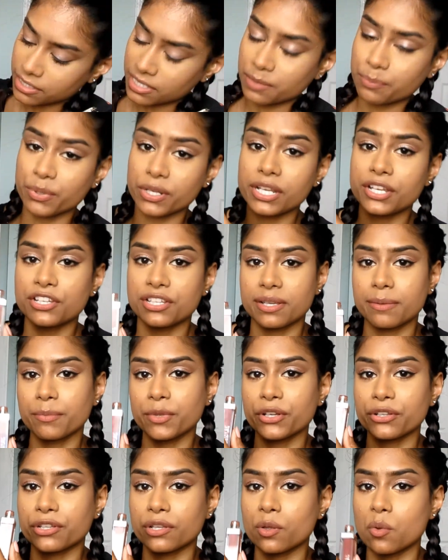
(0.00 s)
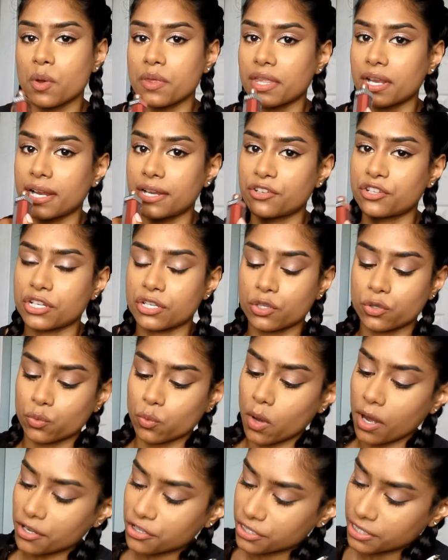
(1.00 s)
This is pretty similar to the one that I just
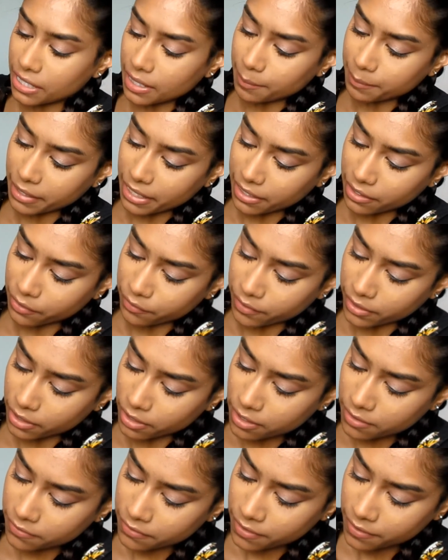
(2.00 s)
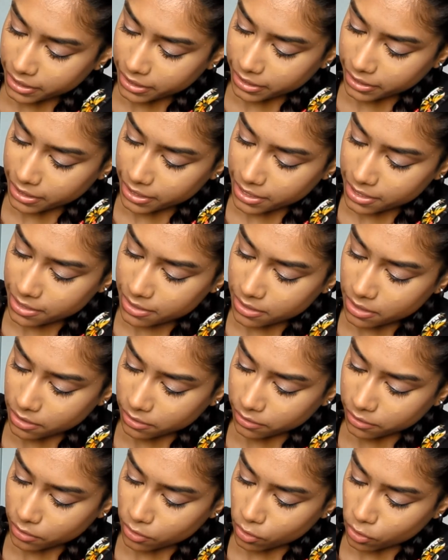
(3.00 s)
swatched that I'm getting rid of, but it is a
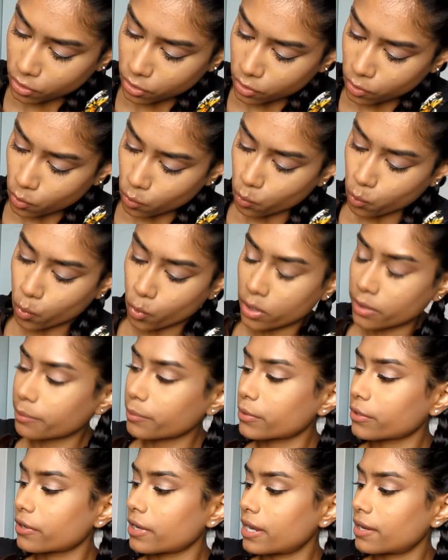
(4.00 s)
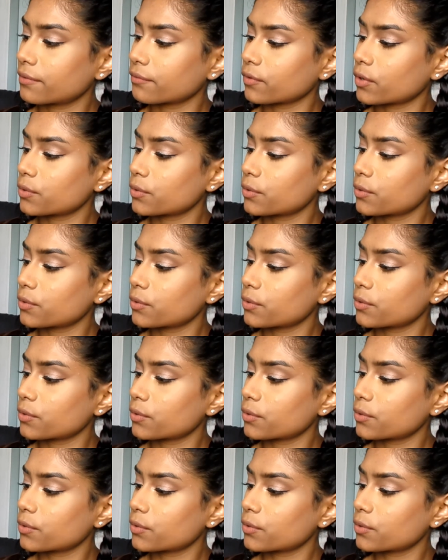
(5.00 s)
little warmer and